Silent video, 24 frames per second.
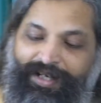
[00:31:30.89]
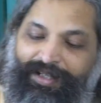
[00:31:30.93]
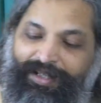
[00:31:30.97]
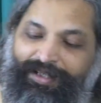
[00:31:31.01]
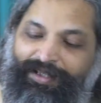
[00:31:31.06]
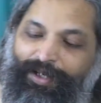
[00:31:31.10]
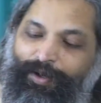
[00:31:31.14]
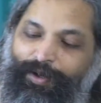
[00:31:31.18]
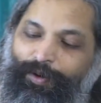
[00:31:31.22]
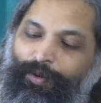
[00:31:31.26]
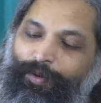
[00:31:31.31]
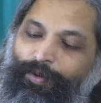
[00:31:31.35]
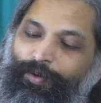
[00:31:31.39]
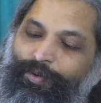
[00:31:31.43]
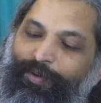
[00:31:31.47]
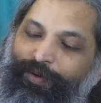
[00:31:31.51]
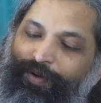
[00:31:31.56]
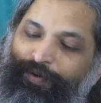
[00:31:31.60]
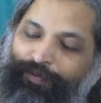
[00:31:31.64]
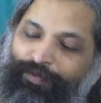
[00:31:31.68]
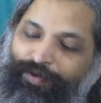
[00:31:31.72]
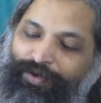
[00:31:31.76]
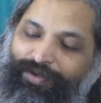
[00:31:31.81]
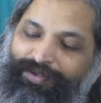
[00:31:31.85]
the
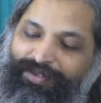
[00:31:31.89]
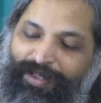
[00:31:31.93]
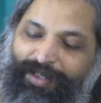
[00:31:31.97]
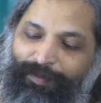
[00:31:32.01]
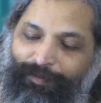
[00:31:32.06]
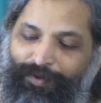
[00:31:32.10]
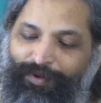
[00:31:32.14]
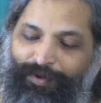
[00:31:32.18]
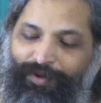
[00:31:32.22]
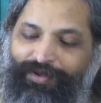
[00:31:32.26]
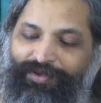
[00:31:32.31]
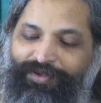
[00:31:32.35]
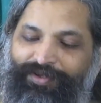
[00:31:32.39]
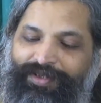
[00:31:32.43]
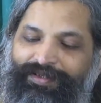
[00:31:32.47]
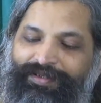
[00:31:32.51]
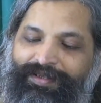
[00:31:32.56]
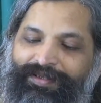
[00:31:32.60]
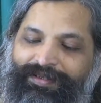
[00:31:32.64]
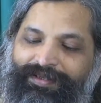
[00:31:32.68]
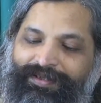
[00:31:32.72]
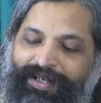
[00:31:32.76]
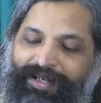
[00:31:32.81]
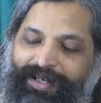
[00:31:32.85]
whole of your subconscious
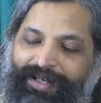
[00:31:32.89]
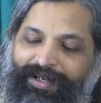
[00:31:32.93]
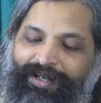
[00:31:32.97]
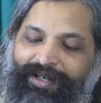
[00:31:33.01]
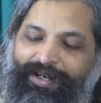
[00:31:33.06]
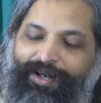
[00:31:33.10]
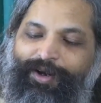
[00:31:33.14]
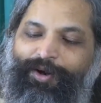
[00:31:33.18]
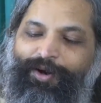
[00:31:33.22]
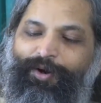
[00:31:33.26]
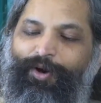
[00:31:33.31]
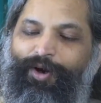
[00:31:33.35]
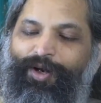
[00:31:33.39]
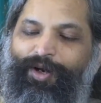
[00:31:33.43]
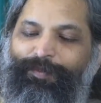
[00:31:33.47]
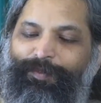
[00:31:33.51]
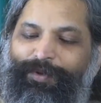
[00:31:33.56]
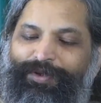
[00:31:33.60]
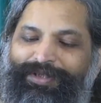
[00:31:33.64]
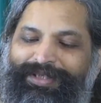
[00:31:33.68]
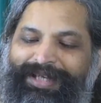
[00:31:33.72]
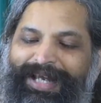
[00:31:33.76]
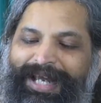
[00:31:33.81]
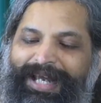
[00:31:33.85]
is there,
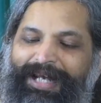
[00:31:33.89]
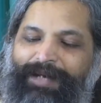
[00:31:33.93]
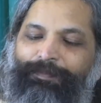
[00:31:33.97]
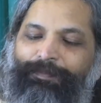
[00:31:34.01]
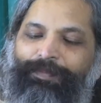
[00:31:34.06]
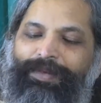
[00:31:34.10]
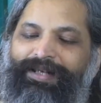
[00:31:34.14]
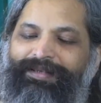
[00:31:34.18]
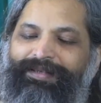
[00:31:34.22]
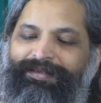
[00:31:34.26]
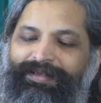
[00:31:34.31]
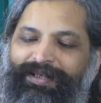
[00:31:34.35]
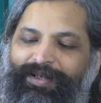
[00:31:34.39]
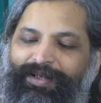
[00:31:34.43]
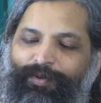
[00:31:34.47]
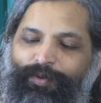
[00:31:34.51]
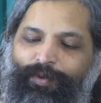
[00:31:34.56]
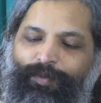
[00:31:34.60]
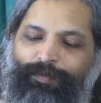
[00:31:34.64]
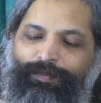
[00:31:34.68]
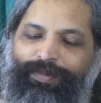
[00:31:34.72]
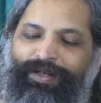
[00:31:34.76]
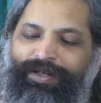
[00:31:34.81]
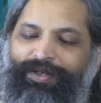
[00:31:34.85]
almost helplessly
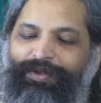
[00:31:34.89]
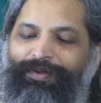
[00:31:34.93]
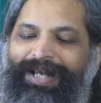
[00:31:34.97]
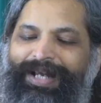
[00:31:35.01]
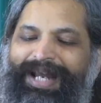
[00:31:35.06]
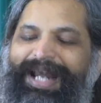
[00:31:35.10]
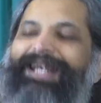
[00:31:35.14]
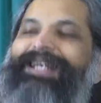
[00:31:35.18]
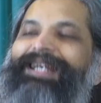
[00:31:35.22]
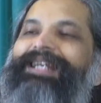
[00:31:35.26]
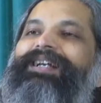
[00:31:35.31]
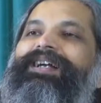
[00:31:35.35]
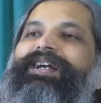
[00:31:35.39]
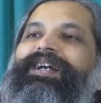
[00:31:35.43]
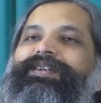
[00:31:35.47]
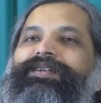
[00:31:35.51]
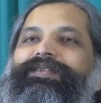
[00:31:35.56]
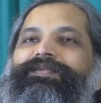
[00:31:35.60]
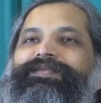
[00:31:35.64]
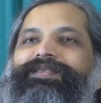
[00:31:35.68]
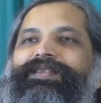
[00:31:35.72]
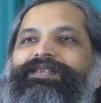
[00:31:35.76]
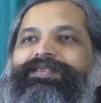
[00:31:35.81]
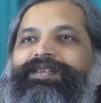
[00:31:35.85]
open to any kind
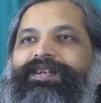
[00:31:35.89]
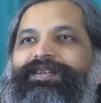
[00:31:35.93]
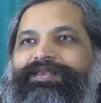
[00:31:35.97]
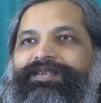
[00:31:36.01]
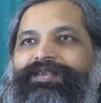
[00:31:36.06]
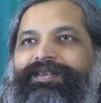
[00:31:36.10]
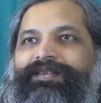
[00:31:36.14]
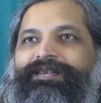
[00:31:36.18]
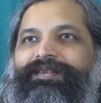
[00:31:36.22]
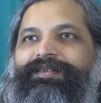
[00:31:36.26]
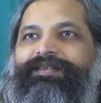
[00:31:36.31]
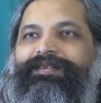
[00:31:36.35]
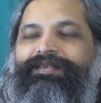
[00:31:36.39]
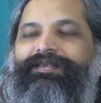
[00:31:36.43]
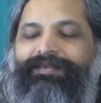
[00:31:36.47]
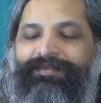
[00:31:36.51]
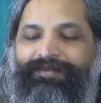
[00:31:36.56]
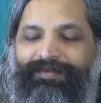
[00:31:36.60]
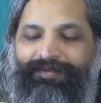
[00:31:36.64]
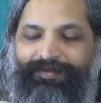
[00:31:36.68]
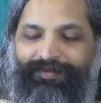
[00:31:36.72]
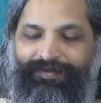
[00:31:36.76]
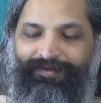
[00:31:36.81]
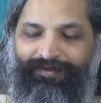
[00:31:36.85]
of suggestion.
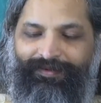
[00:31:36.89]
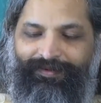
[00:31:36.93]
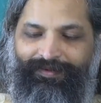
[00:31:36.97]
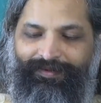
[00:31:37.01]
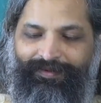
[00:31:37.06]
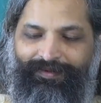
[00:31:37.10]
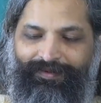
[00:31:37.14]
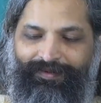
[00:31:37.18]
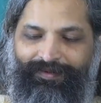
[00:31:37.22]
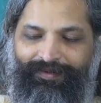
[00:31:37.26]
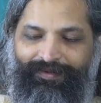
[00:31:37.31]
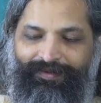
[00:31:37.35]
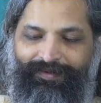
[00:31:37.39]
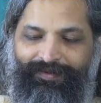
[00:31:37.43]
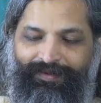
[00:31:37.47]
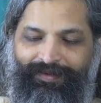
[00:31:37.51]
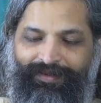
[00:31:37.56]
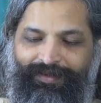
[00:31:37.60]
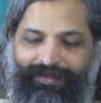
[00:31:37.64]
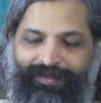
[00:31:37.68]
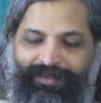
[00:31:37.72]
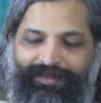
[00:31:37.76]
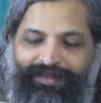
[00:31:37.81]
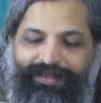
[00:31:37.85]

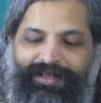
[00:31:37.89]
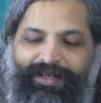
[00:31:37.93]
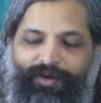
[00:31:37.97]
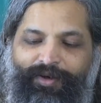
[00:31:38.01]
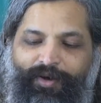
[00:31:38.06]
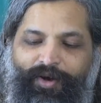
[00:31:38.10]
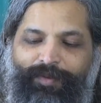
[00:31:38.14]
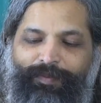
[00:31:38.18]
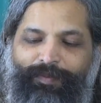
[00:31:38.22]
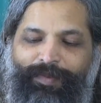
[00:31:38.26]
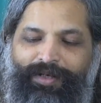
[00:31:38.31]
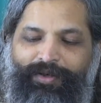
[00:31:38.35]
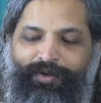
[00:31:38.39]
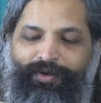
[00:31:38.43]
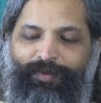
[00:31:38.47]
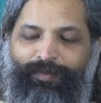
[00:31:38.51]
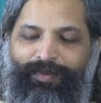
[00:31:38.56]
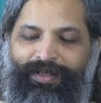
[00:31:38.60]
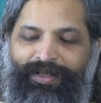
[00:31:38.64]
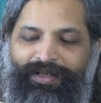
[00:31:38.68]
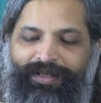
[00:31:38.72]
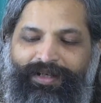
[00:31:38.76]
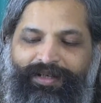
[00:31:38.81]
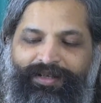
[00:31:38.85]
The normal
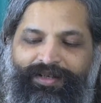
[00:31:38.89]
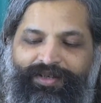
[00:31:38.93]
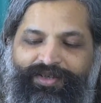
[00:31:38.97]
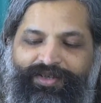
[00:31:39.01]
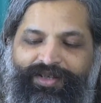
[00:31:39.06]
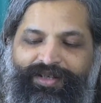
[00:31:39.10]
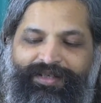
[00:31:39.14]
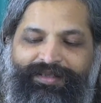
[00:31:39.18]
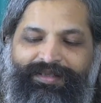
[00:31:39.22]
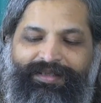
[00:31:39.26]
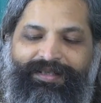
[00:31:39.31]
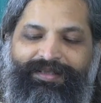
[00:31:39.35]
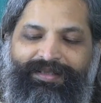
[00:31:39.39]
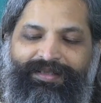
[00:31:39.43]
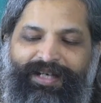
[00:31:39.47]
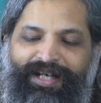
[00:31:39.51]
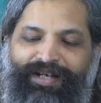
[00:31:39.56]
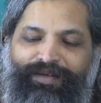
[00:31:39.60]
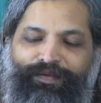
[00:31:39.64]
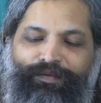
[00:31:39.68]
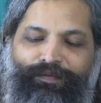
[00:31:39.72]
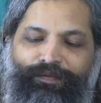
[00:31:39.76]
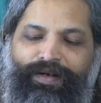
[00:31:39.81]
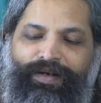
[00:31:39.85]
human condition is a
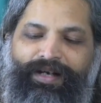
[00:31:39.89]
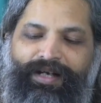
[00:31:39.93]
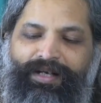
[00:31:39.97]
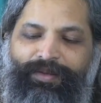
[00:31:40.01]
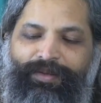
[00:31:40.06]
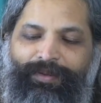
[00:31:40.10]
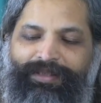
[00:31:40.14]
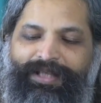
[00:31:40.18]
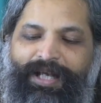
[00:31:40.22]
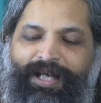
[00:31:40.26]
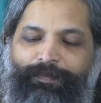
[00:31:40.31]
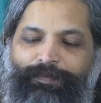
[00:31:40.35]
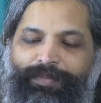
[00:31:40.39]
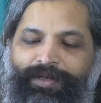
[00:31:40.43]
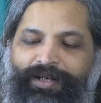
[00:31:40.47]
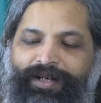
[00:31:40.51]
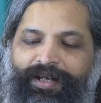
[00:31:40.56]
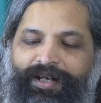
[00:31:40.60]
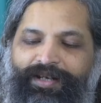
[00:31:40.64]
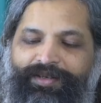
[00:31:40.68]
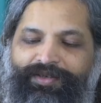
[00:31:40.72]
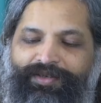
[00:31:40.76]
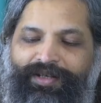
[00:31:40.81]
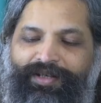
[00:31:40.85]
state filled with
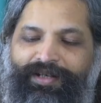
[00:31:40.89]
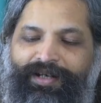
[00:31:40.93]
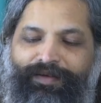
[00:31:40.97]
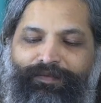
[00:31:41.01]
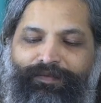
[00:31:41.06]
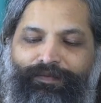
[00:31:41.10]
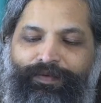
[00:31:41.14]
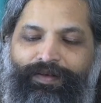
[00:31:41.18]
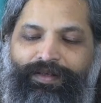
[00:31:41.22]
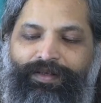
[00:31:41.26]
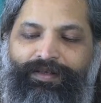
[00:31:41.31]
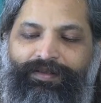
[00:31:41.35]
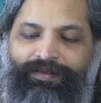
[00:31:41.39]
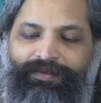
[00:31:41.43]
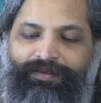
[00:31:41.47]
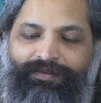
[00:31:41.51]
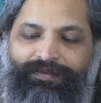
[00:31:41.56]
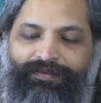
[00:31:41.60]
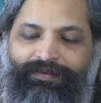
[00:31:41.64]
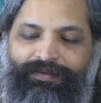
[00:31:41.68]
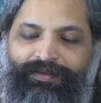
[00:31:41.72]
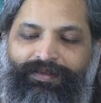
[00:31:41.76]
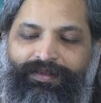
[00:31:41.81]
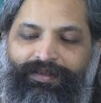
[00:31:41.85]
apprehension and
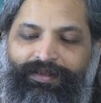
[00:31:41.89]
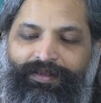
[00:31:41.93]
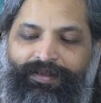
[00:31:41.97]
fears.